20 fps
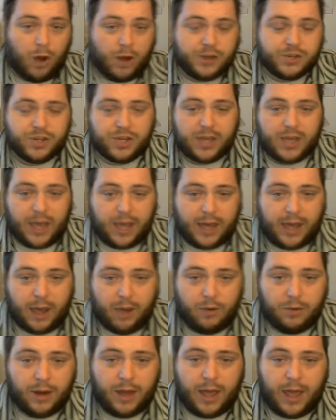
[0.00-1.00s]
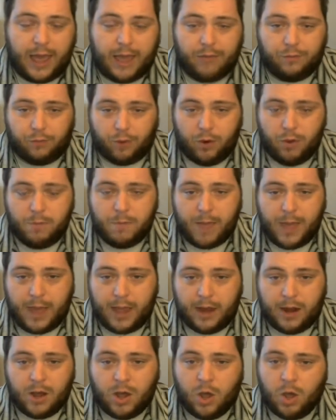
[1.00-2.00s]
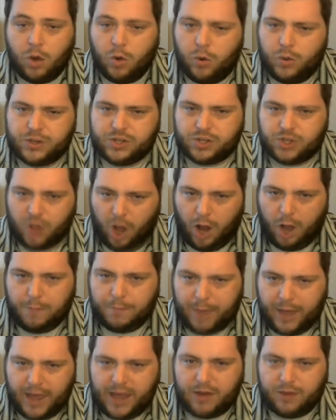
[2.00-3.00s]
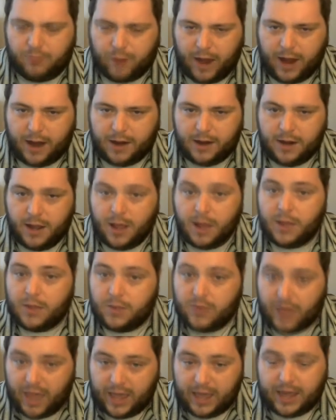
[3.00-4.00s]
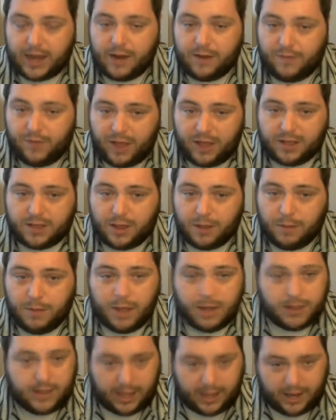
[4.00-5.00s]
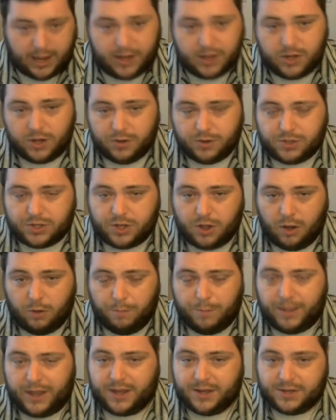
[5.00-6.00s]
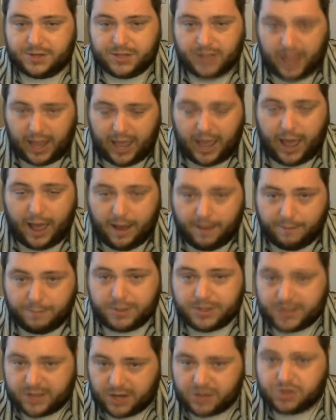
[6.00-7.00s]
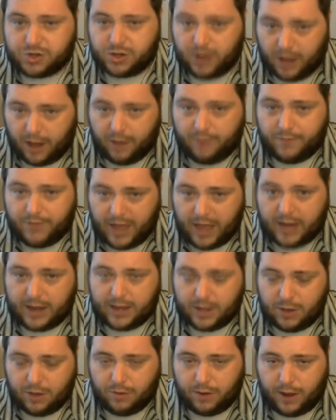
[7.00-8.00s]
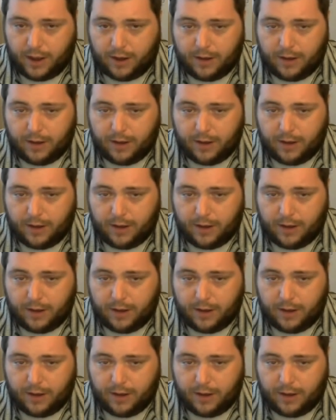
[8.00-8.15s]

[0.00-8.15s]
to kick out a roommate who is not paid rent, they can evict them. They can do so because they have possession of that unit.